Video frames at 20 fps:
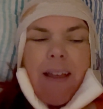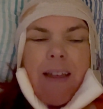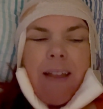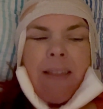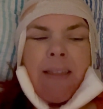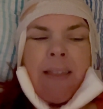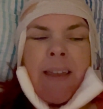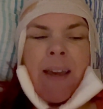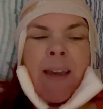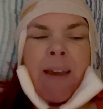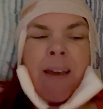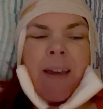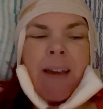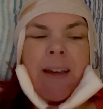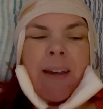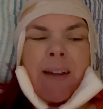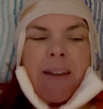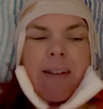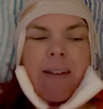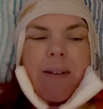
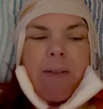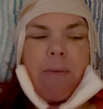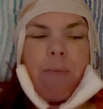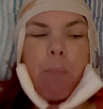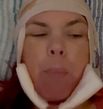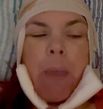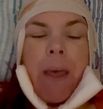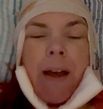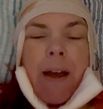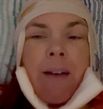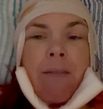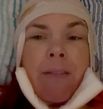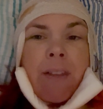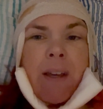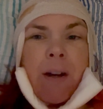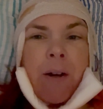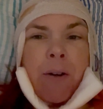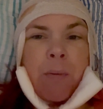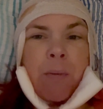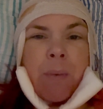they have the
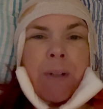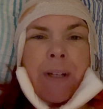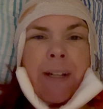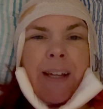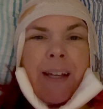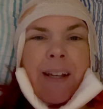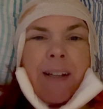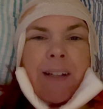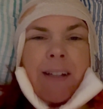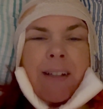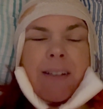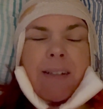opening